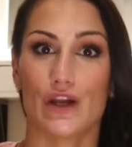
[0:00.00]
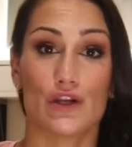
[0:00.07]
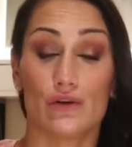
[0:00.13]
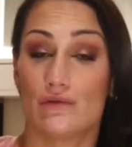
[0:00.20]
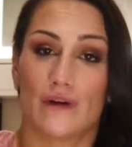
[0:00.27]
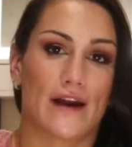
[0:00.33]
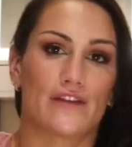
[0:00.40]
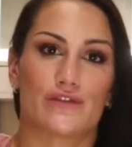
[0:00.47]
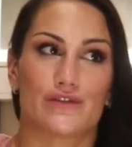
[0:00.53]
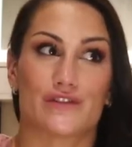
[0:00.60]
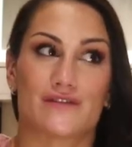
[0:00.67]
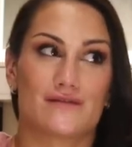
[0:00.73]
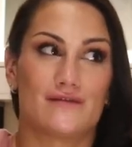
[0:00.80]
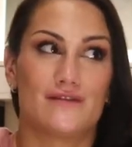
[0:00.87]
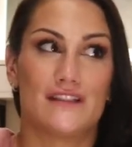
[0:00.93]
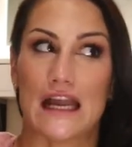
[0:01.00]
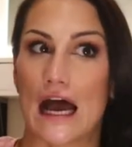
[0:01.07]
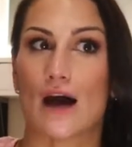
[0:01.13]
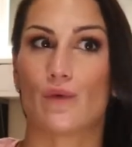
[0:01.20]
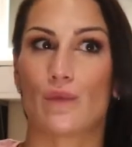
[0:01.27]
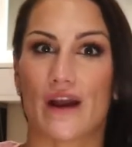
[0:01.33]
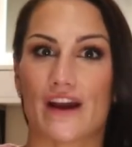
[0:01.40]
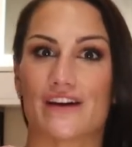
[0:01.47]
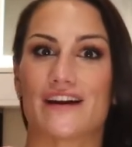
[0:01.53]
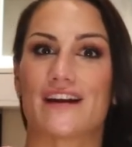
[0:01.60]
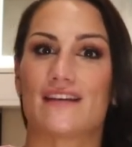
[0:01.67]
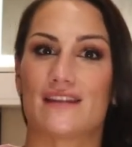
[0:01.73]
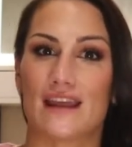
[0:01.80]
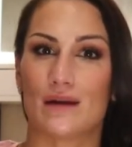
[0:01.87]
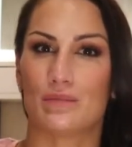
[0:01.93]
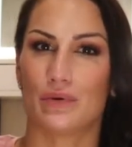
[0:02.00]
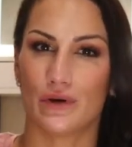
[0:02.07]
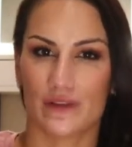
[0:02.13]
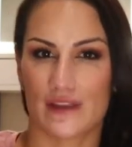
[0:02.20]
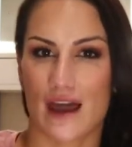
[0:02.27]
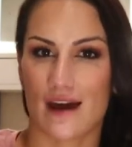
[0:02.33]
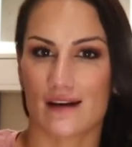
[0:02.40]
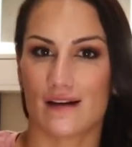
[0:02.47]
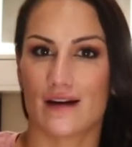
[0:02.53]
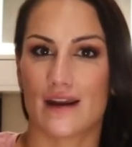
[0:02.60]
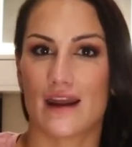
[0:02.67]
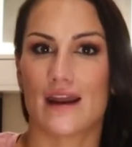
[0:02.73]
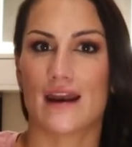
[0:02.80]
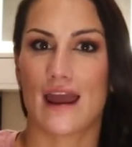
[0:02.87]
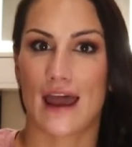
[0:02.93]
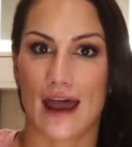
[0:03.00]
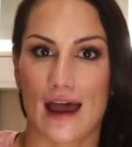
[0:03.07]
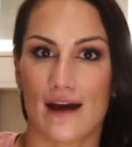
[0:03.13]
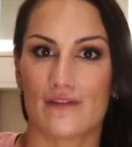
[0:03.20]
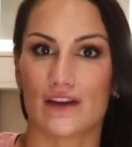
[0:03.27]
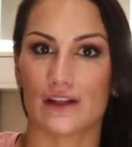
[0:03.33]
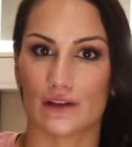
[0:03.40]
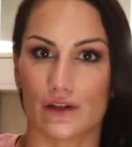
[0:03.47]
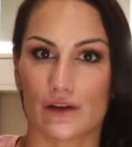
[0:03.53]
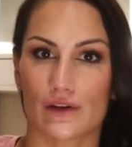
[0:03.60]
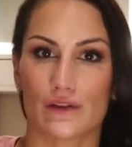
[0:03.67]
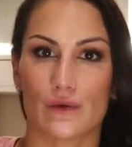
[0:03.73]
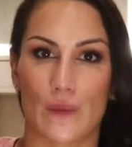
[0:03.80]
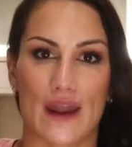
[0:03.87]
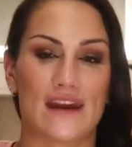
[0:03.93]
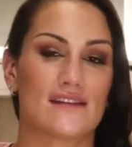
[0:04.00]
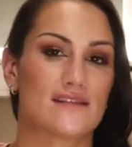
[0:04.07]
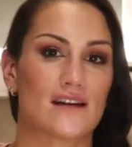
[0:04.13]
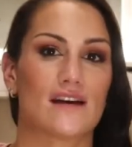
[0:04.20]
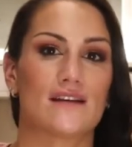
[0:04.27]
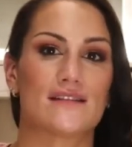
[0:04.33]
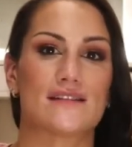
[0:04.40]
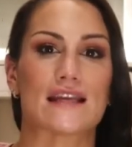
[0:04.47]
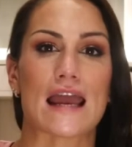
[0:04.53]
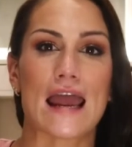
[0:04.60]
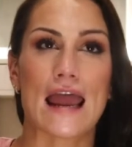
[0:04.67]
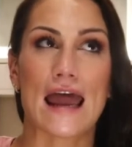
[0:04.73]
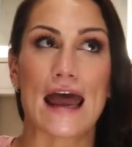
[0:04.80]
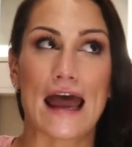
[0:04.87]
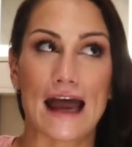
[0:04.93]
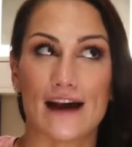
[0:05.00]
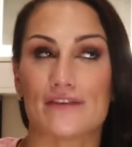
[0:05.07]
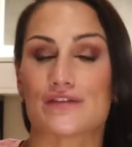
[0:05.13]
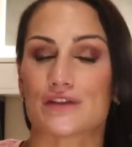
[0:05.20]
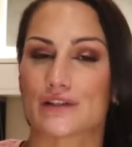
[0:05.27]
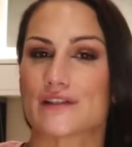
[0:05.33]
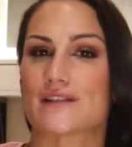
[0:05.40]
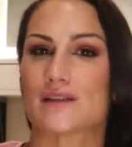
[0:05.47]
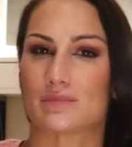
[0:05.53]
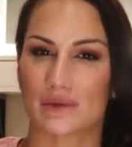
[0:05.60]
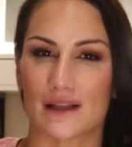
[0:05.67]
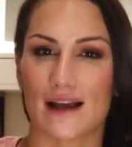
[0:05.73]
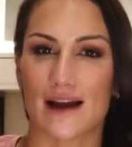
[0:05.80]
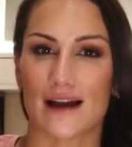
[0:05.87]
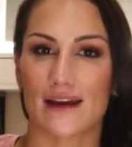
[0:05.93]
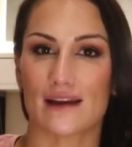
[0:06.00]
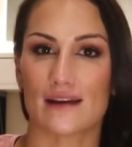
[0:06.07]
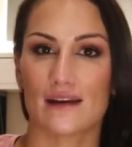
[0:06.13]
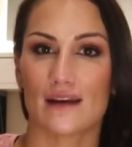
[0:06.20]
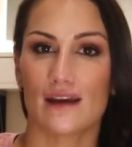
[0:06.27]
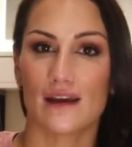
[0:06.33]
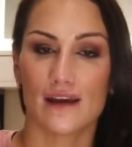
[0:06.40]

You'd rather just not wear it than put that on and have it look the way it does after it's applied.